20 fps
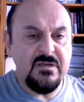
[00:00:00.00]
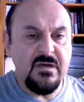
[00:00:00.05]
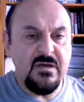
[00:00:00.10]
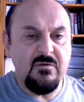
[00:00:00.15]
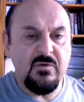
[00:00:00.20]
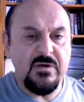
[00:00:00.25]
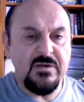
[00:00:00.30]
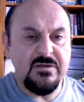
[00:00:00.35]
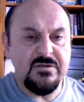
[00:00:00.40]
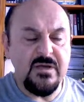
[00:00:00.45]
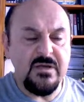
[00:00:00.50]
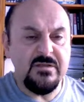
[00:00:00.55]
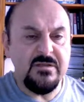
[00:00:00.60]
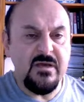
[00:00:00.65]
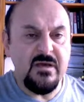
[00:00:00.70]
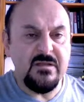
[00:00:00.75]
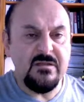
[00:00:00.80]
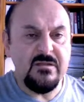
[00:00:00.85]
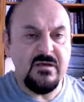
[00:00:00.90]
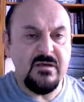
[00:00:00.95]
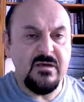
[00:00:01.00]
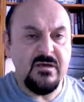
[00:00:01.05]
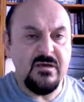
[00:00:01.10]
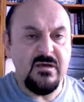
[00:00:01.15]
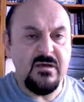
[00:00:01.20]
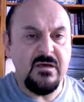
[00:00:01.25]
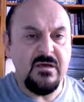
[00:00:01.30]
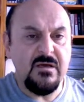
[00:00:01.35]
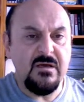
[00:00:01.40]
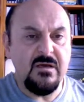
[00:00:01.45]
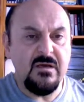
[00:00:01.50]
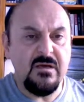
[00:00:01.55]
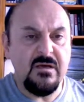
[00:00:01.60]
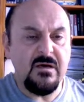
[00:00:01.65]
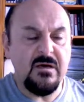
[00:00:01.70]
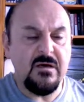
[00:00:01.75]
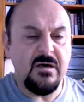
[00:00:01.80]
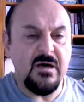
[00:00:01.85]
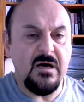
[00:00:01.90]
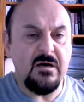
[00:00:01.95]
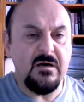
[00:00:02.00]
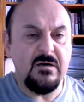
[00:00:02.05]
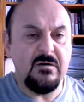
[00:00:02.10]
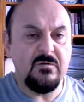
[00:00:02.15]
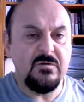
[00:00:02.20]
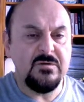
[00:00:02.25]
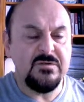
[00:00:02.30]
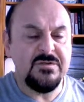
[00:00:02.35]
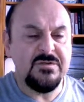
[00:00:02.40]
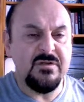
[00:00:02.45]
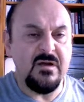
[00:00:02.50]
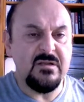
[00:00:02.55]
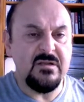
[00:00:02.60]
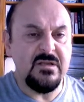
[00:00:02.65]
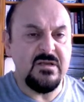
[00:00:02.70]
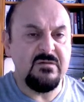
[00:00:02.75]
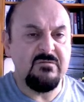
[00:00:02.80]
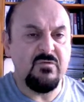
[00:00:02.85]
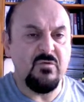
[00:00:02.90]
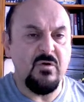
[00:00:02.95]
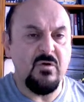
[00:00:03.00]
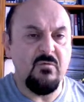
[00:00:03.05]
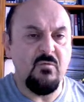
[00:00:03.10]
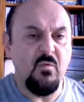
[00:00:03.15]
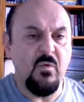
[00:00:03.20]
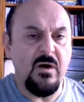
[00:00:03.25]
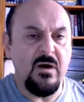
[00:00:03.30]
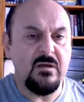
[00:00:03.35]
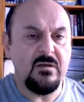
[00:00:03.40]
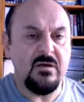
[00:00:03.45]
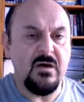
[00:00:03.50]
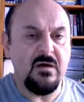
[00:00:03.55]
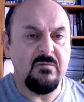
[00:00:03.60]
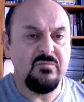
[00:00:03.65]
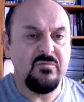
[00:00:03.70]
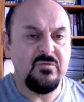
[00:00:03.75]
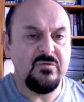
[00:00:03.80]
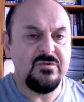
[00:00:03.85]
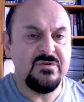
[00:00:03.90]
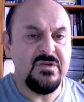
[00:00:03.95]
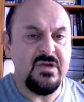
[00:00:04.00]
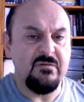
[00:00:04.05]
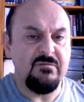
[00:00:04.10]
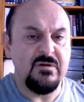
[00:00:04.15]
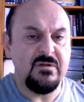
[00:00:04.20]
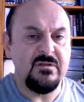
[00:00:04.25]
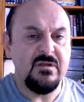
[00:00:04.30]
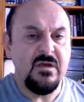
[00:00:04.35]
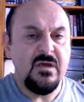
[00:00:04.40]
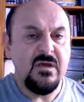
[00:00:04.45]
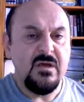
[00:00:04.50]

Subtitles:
can say that starting from 1 up to 7,